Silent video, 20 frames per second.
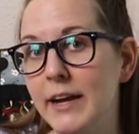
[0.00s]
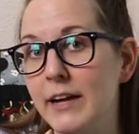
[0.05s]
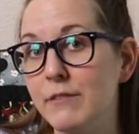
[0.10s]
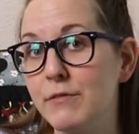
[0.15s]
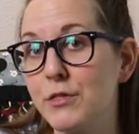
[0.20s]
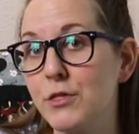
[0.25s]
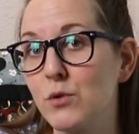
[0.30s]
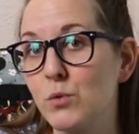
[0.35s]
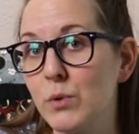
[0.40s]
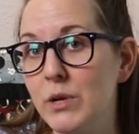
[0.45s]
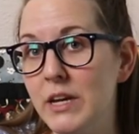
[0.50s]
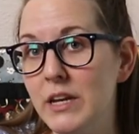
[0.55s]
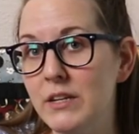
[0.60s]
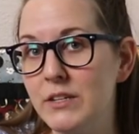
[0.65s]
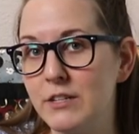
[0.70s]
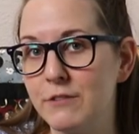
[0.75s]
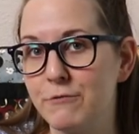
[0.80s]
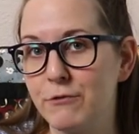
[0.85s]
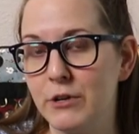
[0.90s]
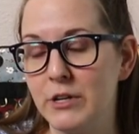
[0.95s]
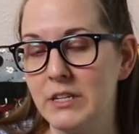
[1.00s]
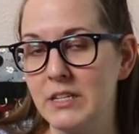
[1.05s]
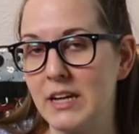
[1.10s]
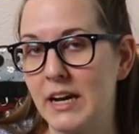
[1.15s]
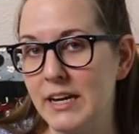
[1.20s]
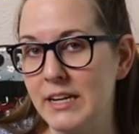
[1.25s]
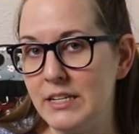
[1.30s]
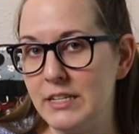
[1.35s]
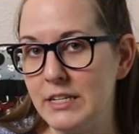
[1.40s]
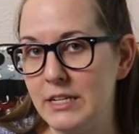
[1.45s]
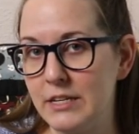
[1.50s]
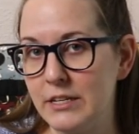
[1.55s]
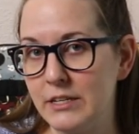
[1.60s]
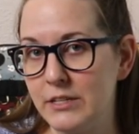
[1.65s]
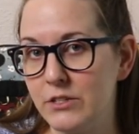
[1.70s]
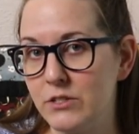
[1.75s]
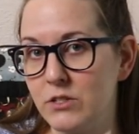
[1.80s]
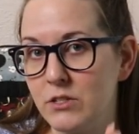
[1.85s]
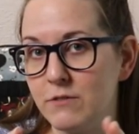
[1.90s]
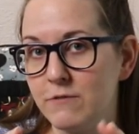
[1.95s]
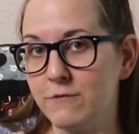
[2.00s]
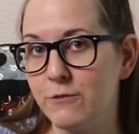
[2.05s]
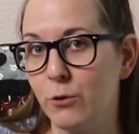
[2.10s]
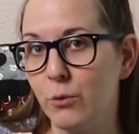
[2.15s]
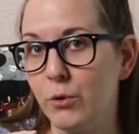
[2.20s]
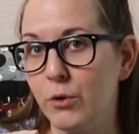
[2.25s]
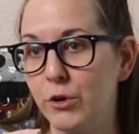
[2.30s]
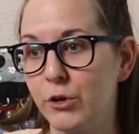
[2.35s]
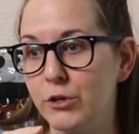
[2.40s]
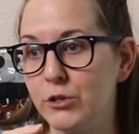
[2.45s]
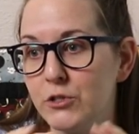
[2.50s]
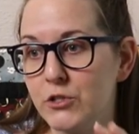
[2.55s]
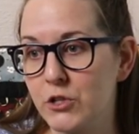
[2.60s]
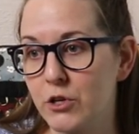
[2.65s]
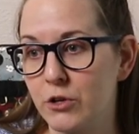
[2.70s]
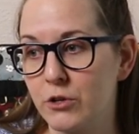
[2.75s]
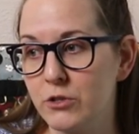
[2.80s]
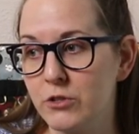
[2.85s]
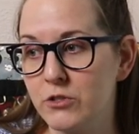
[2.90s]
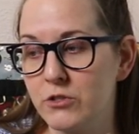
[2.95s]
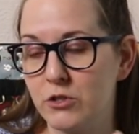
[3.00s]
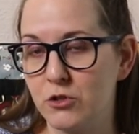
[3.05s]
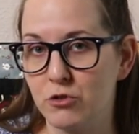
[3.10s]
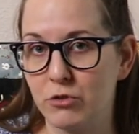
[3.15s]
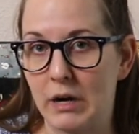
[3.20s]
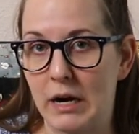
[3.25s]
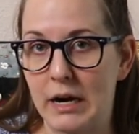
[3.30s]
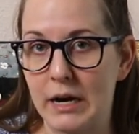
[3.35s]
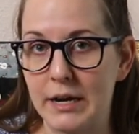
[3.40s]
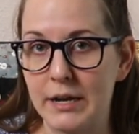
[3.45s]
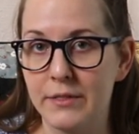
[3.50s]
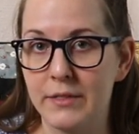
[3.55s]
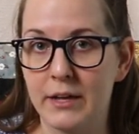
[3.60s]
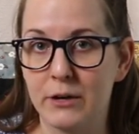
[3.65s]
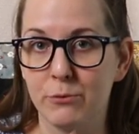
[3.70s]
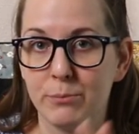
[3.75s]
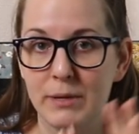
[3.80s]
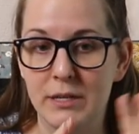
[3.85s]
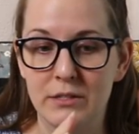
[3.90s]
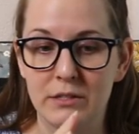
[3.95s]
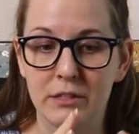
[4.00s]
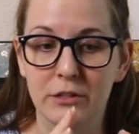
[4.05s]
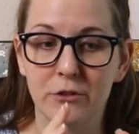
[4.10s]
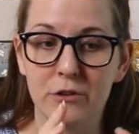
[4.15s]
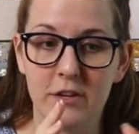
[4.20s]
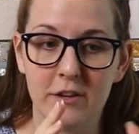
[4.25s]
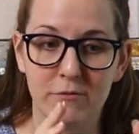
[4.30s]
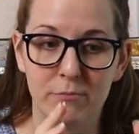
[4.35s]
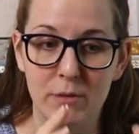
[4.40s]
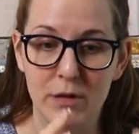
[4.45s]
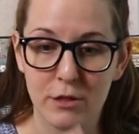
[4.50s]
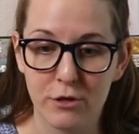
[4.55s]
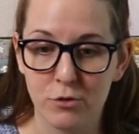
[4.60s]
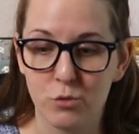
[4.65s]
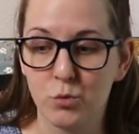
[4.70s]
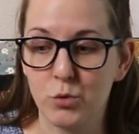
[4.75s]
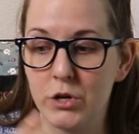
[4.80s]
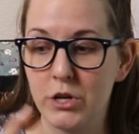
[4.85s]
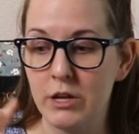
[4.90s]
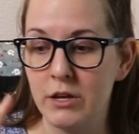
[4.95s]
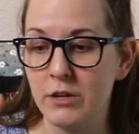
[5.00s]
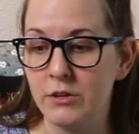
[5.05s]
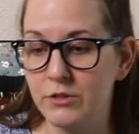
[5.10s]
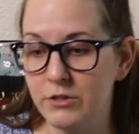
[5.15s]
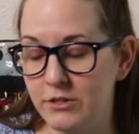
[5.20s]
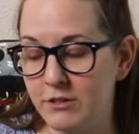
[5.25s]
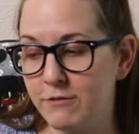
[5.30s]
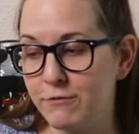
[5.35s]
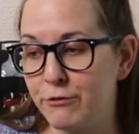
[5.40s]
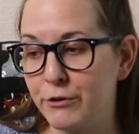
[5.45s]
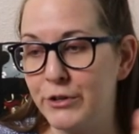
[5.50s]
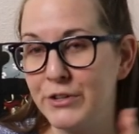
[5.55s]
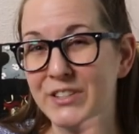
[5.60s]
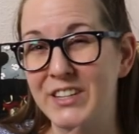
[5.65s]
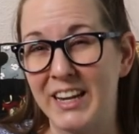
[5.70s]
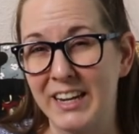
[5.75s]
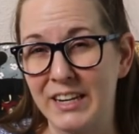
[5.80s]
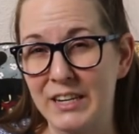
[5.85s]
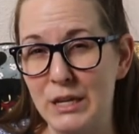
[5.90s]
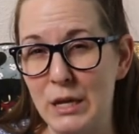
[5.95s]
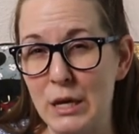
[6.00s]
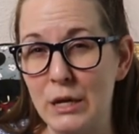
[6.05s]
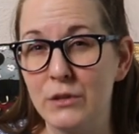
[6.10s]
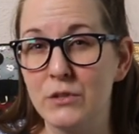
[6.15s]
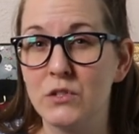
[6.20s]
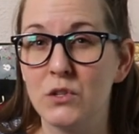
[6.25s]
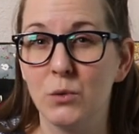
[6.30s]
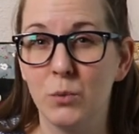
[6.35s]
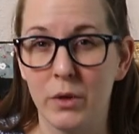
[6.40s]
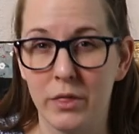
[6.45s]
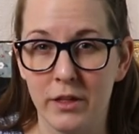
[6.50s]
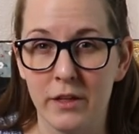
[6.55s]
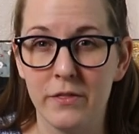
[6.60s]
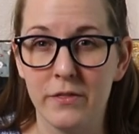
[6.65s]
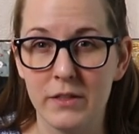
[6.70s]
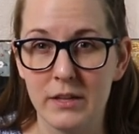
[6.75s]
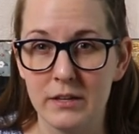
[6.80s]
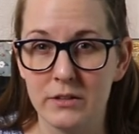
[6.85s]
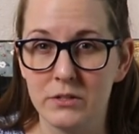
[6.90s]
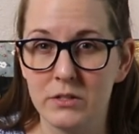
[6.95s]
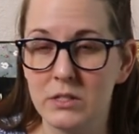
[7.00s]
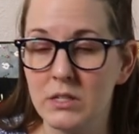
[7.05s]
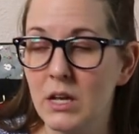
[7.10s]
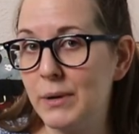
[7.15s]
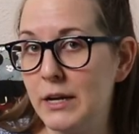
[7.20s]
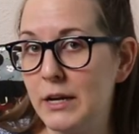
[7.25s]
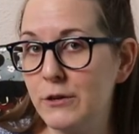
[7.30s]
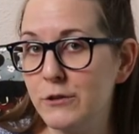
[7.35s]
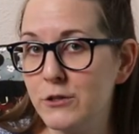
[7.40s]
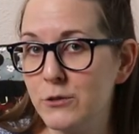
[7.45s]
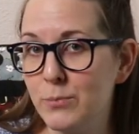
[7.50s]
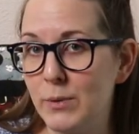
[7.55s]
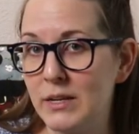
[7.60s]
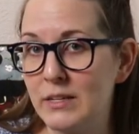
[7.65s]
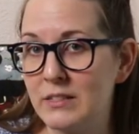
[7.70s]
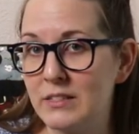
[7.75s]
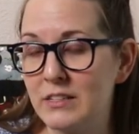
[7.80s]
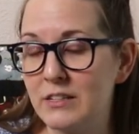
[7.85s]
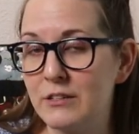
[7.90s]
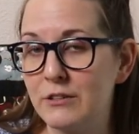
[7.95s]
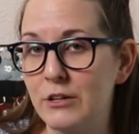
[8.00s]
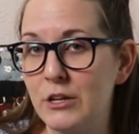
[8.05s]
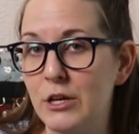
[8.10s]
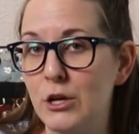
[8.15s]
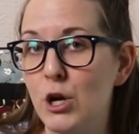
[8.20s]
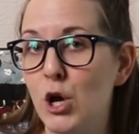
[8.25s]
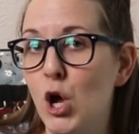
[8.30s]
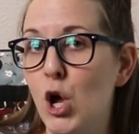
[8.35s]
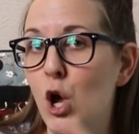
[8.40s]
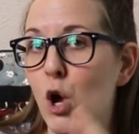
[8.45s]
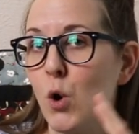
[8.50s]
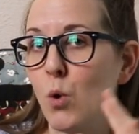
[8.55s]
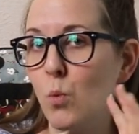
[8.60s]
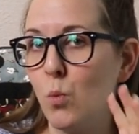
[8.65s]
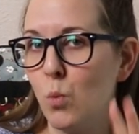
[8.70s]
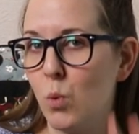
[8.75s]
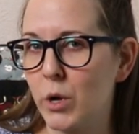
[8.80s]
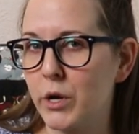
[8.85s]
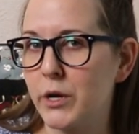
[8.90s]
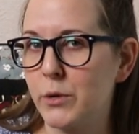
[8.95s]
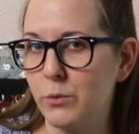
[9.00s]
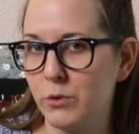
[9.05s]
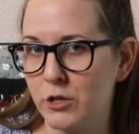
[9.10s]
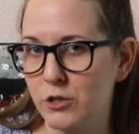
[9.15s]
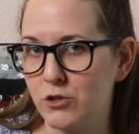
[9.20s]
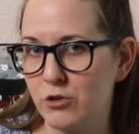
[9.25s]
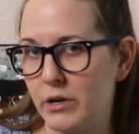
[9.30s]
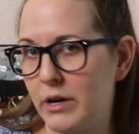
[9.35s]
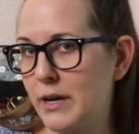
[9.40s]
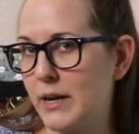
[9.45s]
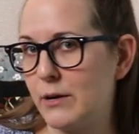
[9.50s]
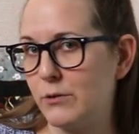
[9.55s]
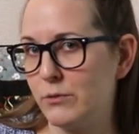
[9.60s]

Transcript: I have three different ideas for skirts to try. That'll basically give me three different techniques within this, but here's basically what I want to try